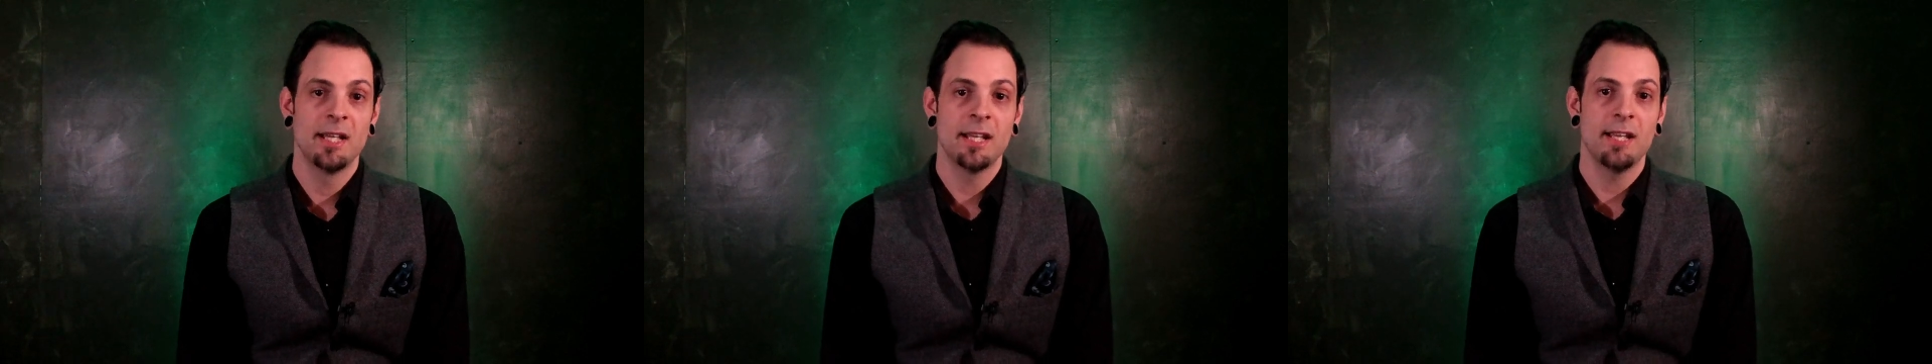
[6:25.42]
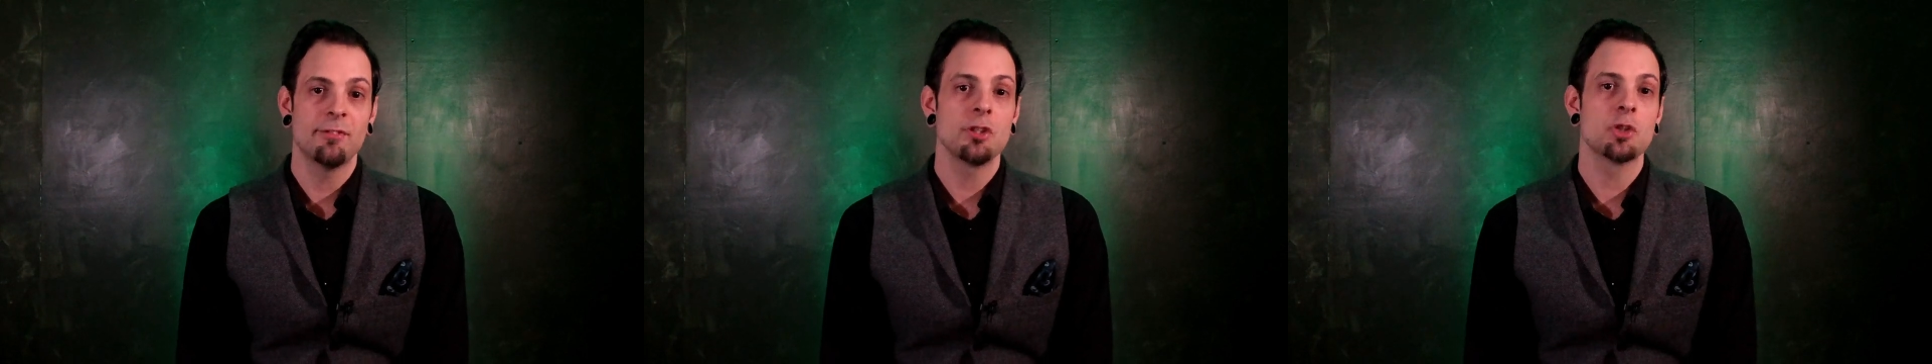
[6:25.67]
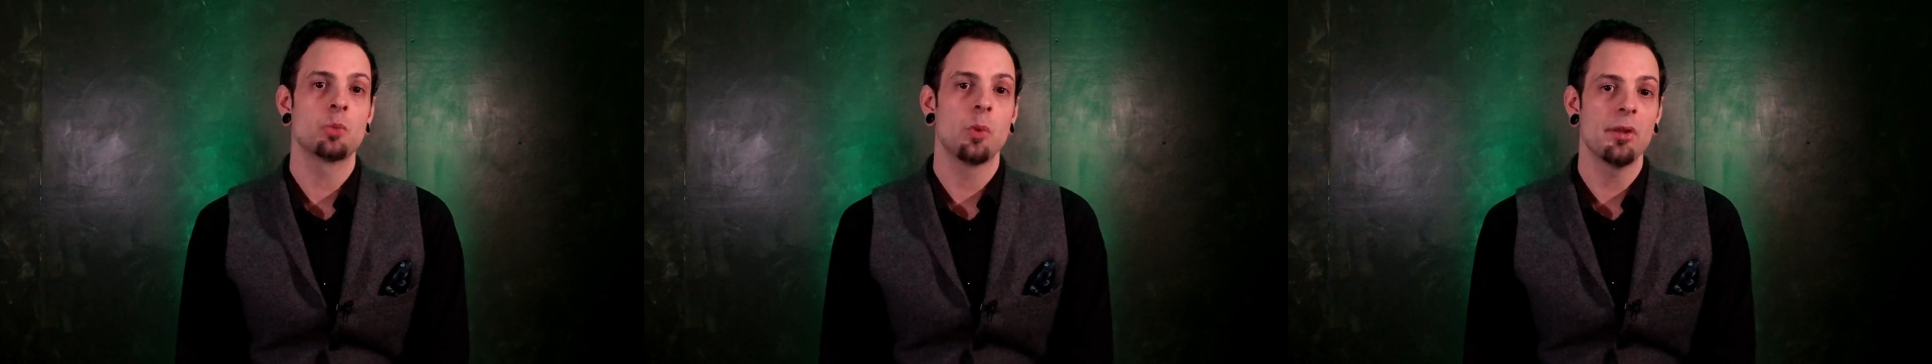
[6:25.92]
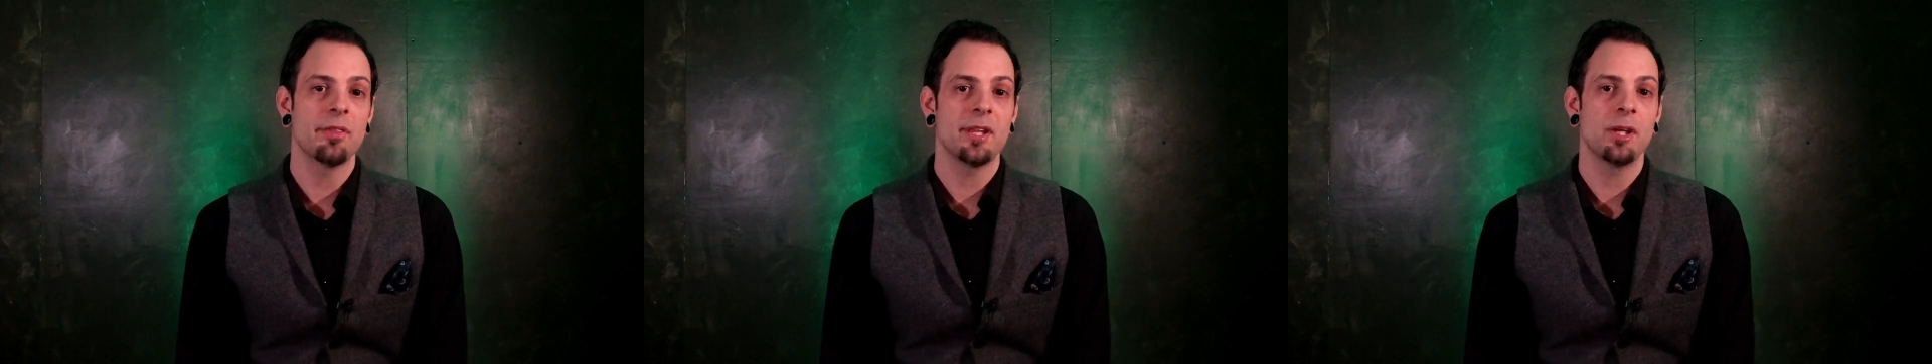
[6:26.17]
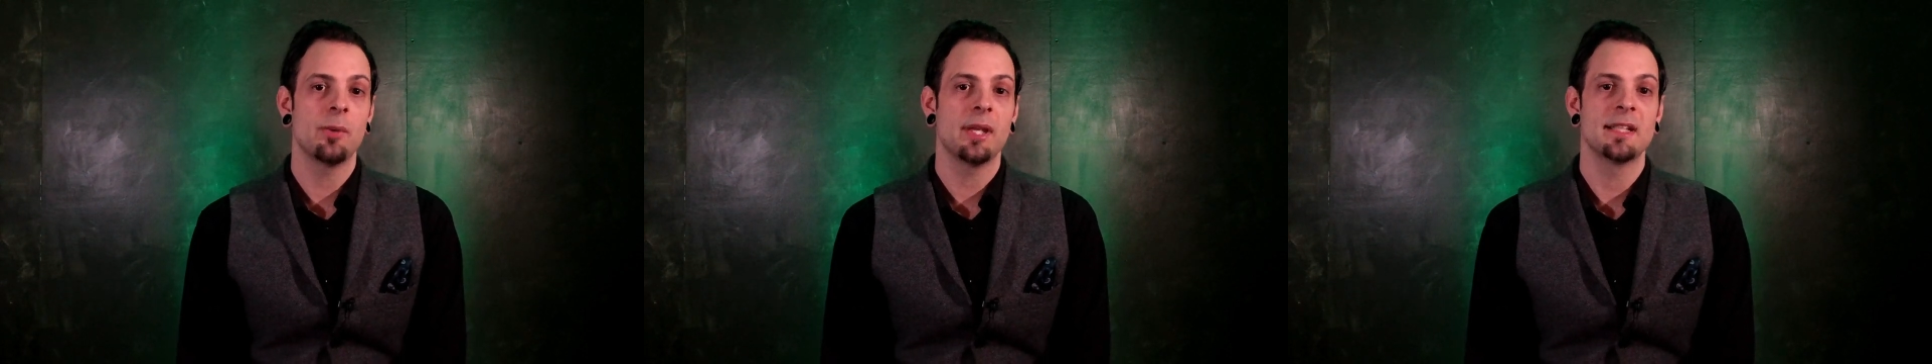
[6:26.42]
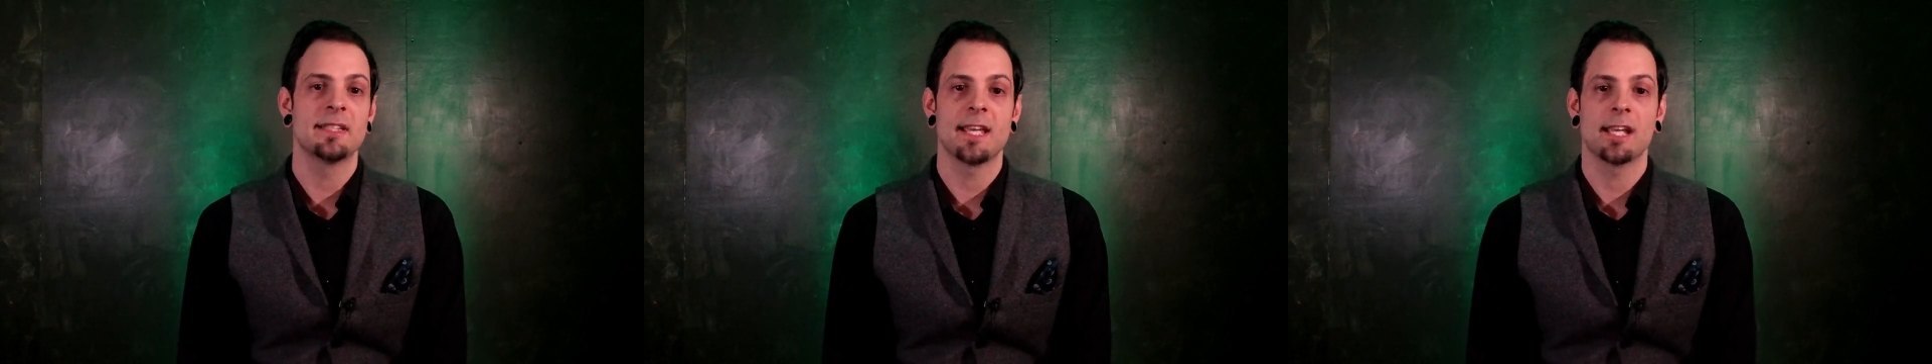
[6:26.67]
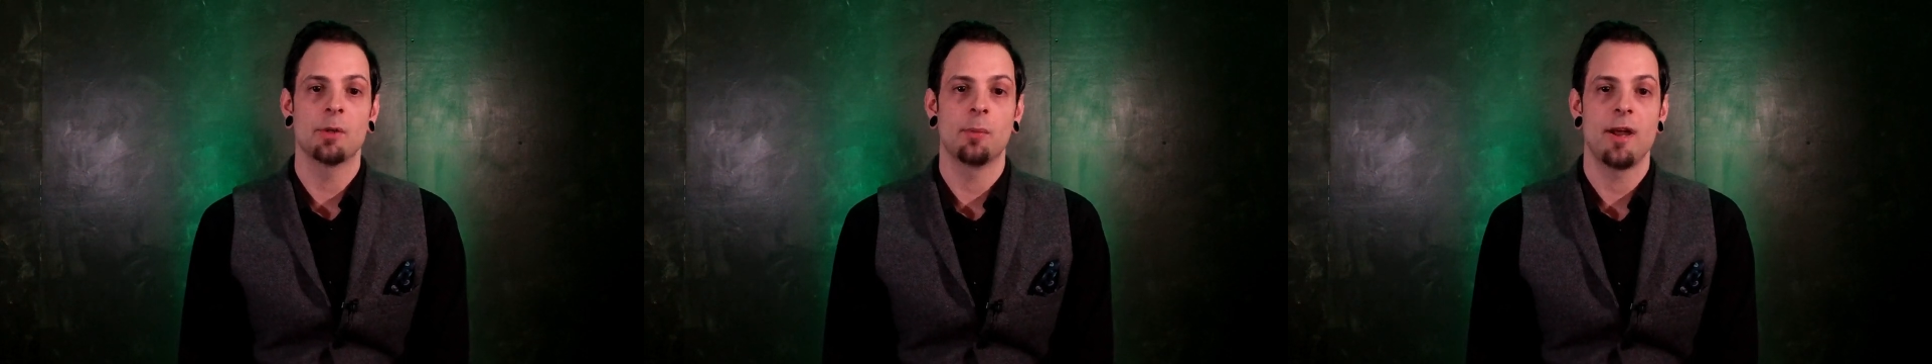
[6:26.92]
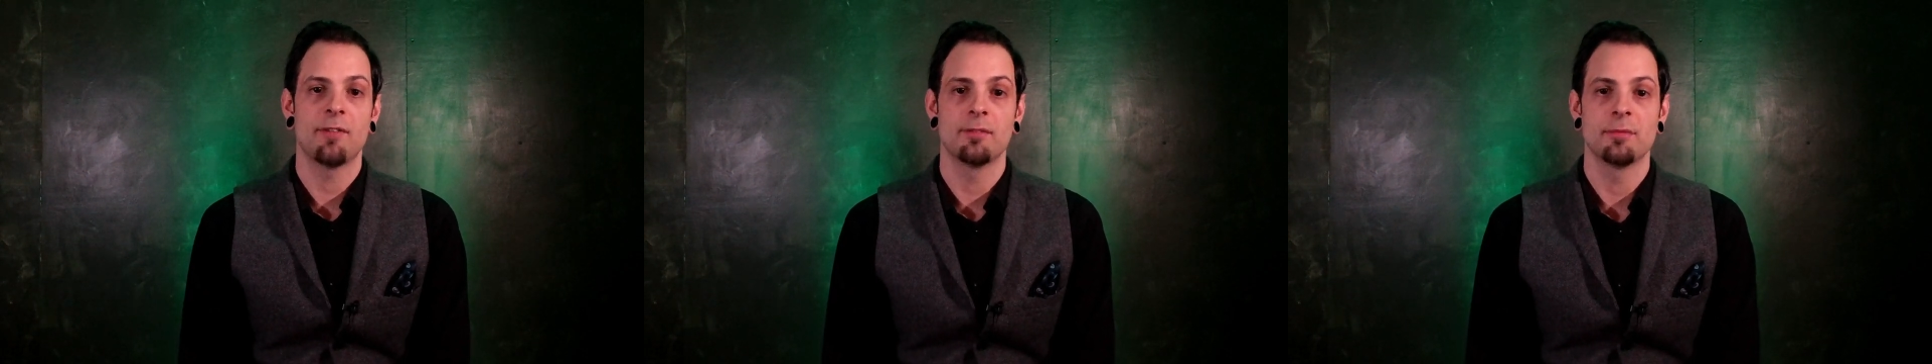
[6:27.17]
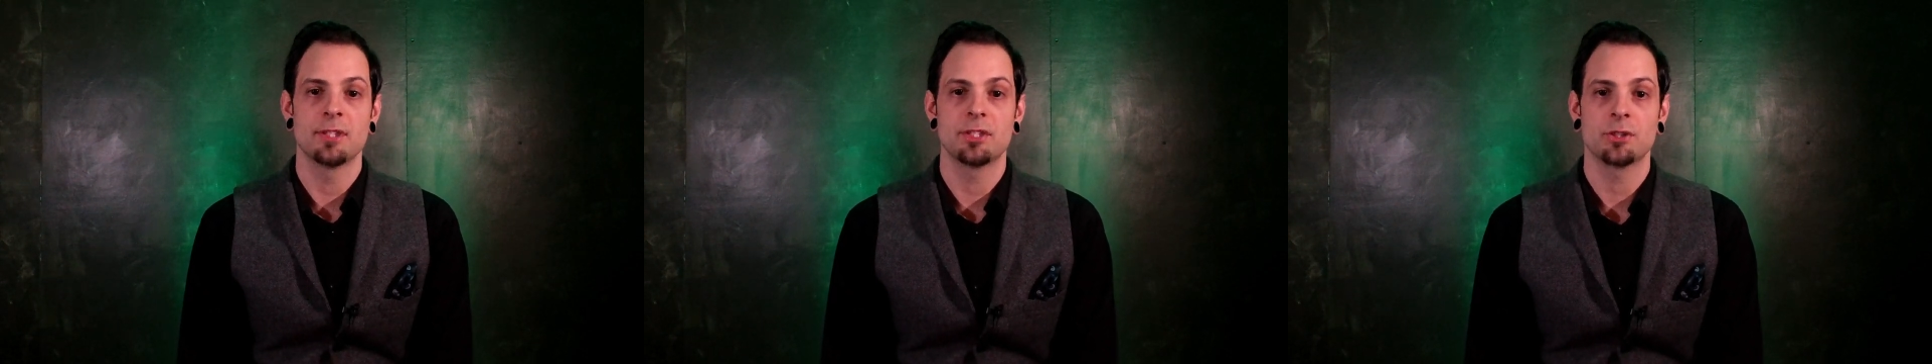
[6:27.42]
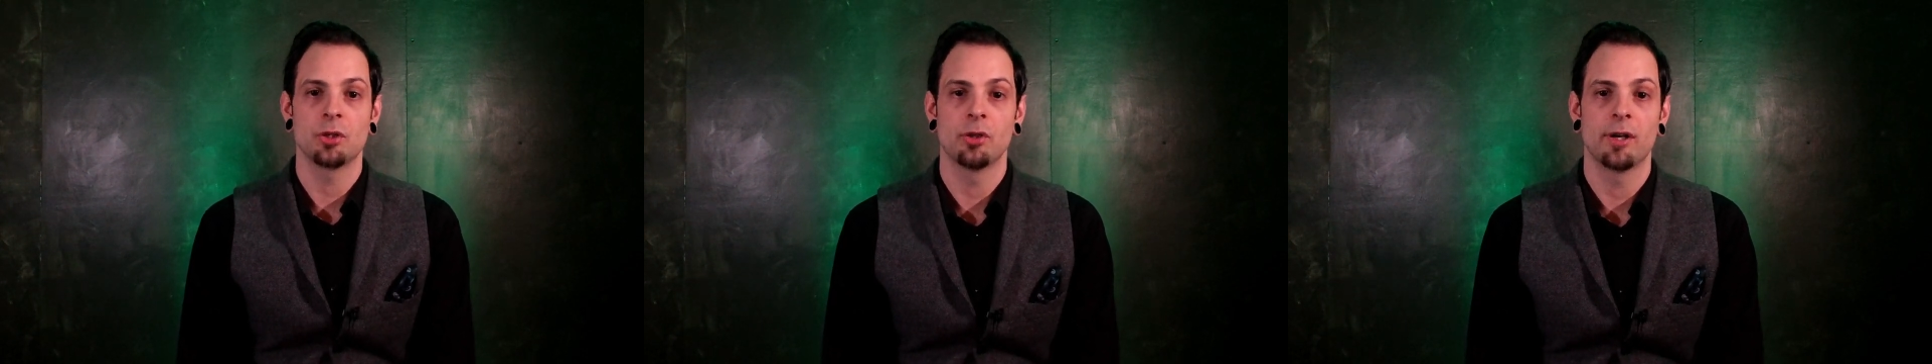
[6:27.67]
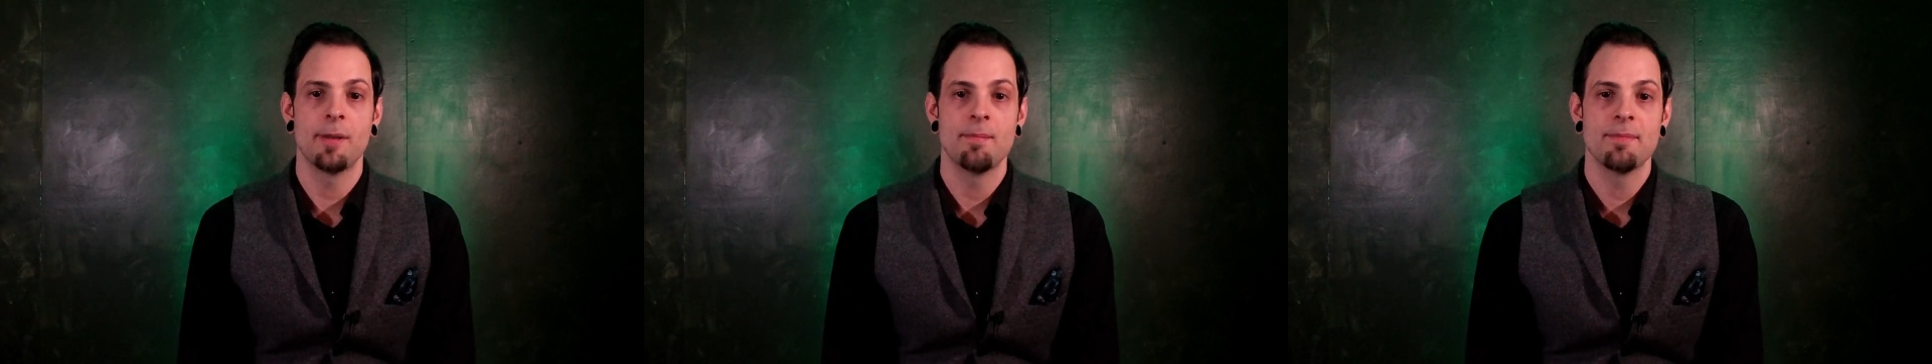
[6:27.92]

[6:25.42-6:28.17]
If there's one thing we can take away from this story,